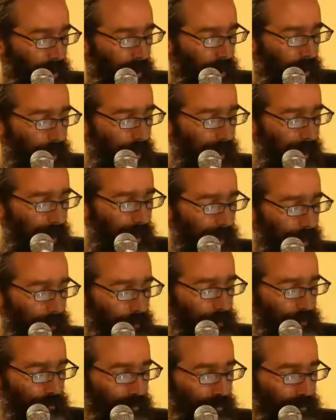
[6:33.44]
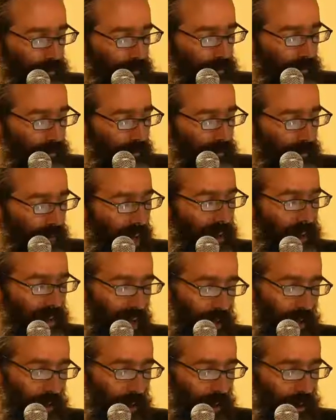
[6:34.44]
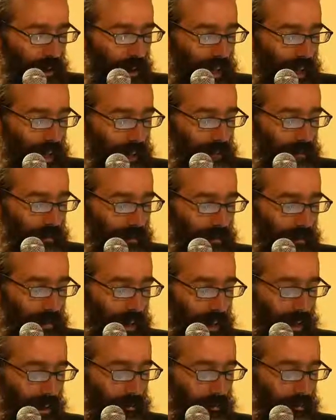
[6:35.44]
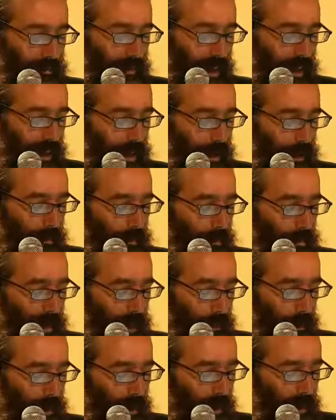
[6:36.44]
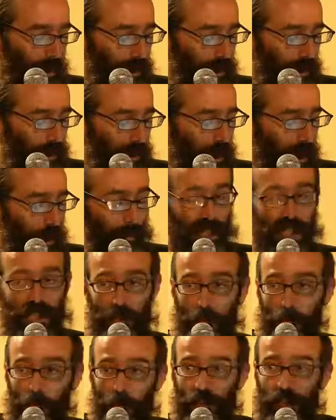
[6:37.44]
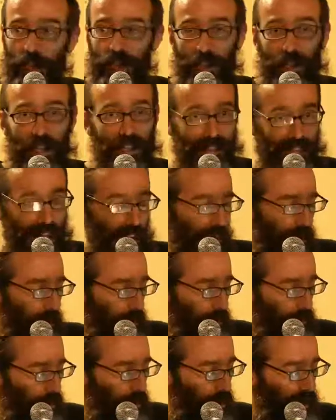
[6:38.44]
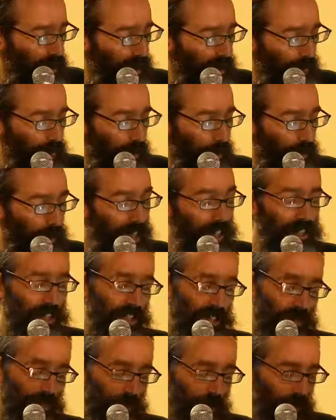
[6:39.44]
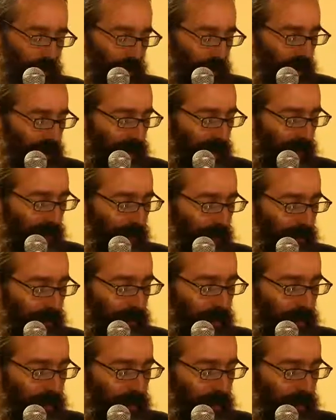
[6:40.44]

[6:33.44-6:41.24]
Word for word: Um, on the other, other hand, uh, uh, people are busy putting it down, putting different pieces of the movement down.